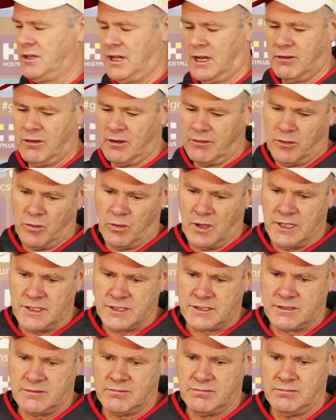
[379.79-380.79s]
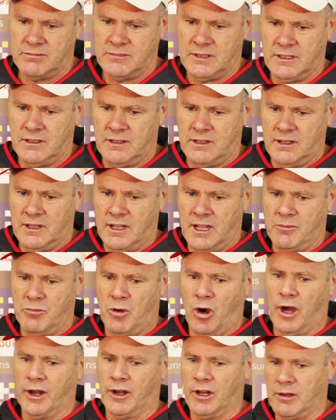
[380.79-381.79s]
You know, I've always
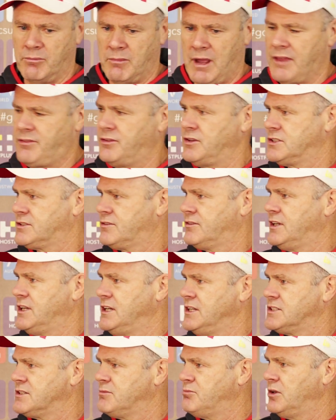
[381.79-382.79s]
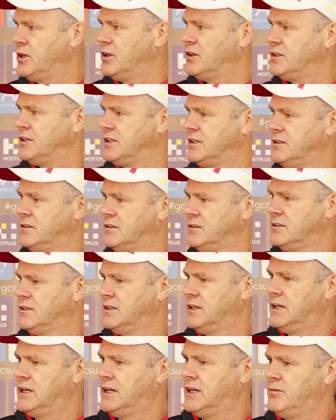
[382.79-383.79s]
admired Lee Matthews for his ability
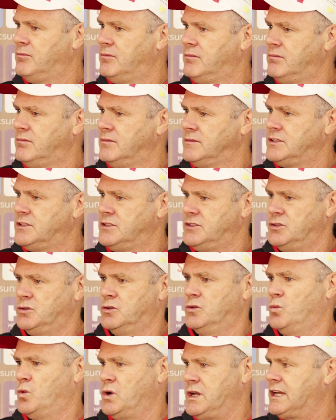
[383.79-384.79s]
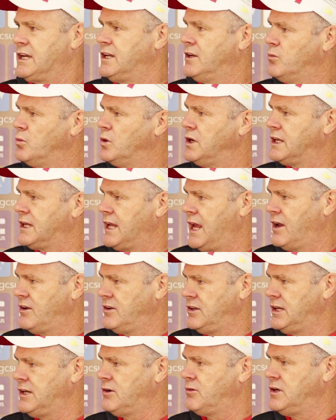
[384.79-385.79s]
to do it week in and week
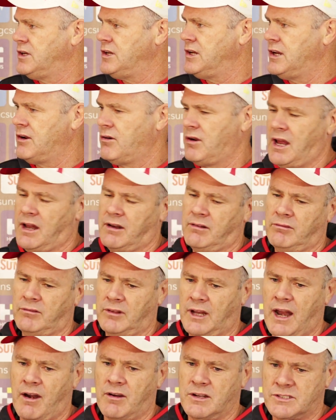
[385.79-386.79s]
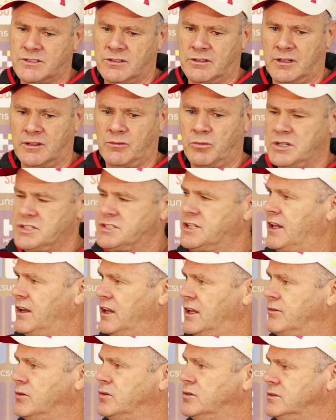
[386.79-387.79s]
out, year in, year out, and Gary certainly reached
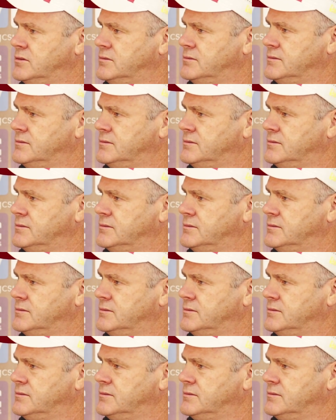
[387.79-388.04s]
that level.